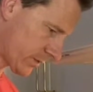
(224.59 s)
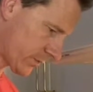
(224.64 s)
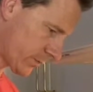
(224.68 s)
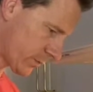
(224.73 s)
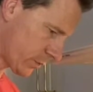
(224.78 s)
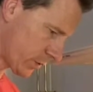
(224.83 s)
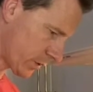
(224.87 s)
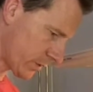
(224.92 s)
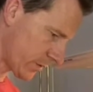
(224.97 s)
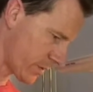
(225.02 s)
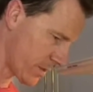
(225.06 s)

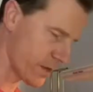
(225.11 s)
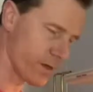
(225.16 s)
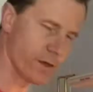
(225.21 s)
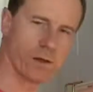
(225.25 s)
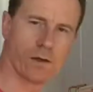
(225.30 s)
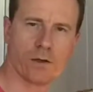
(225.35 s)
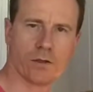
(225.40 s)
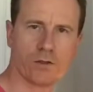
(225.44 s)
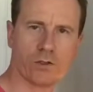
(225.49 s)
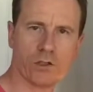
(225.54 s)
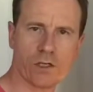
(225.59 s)
Put the
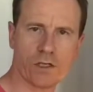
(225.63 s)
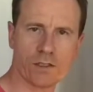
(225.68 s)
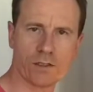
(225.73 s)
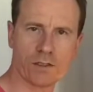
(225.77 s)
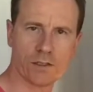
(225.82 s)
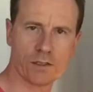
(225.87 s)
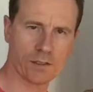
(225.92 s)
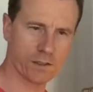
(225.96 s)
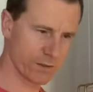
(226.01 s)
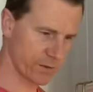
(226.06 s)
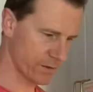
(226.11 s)

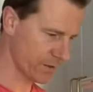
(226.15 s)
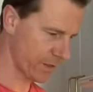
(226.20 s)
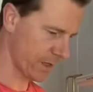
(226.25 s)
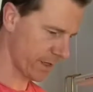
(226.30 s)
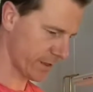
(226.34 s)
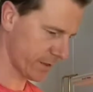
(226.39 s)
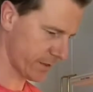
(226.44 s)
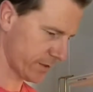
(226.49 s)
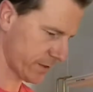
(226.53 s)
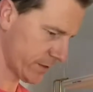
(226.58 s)
gelatin inside.